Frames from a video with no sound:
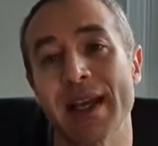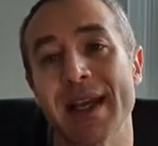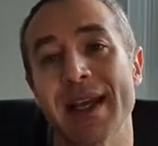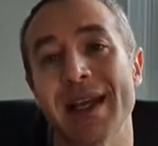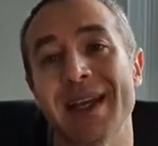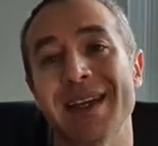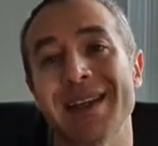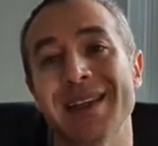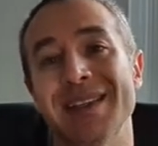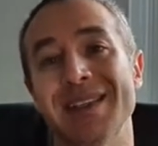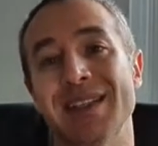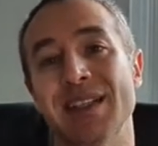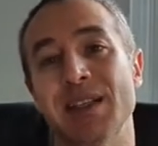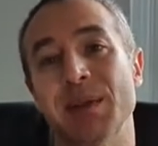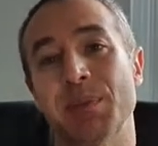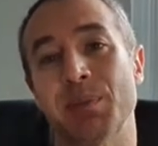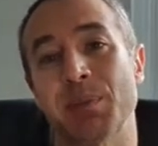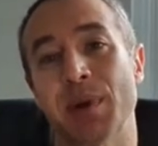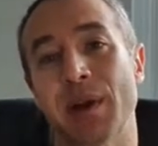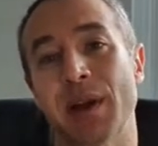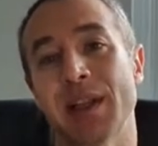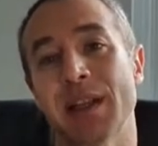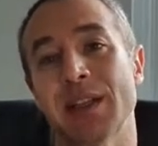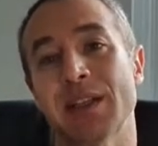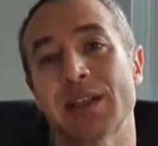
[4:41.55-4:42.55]
it
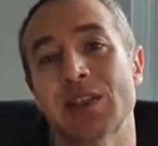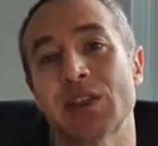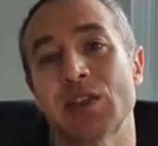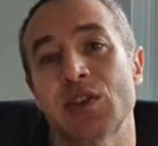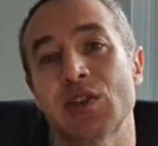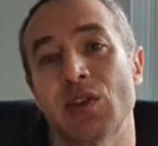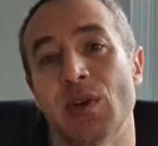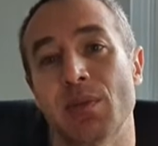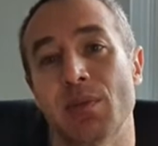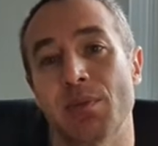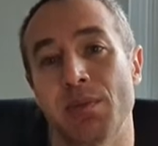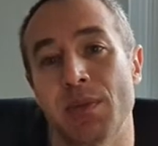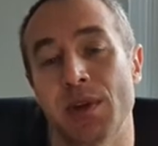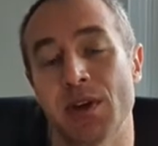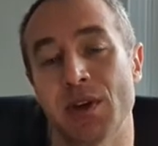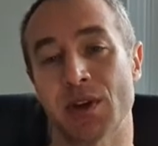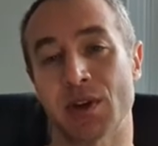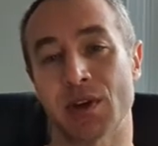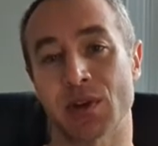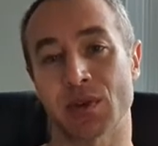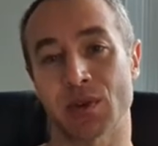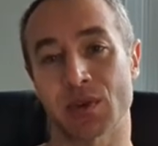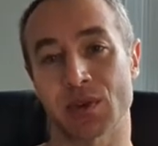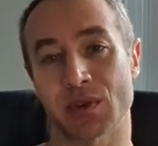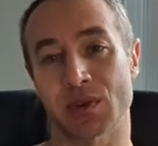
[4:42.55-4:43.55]
depletes your
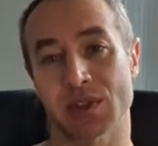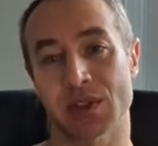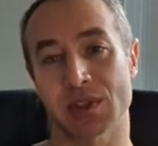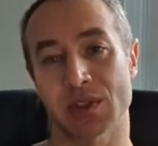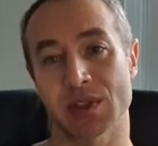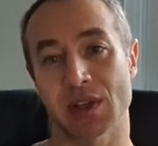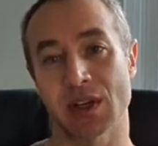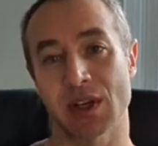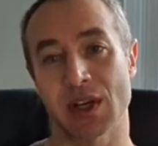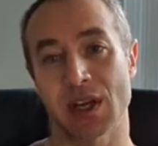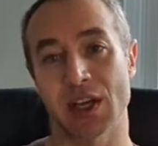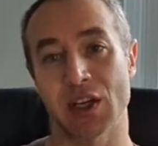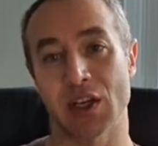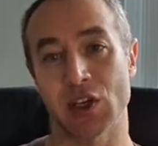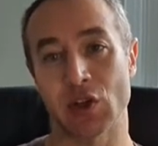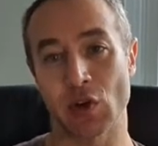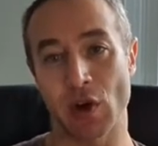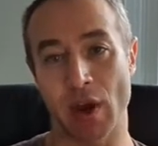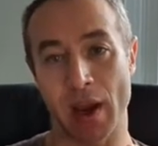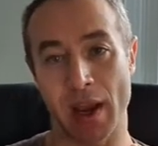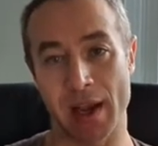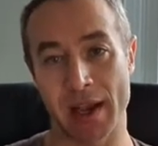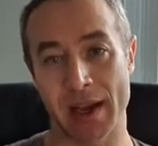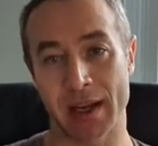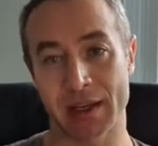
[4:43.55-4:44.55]
minerals, your
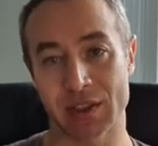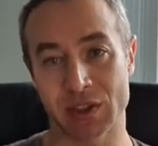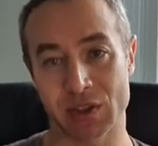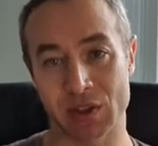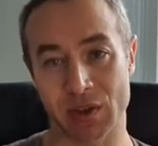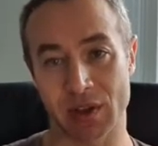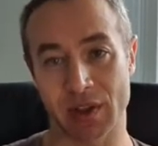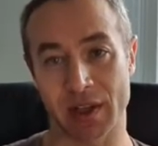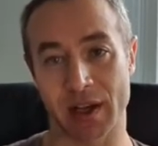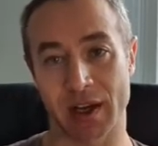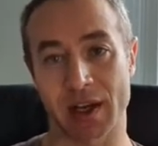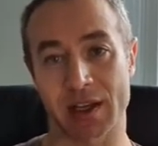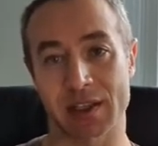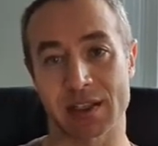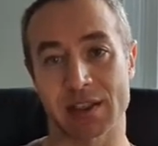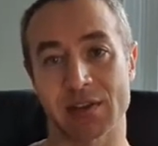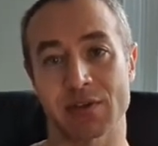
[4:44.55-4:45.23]
electrolytes.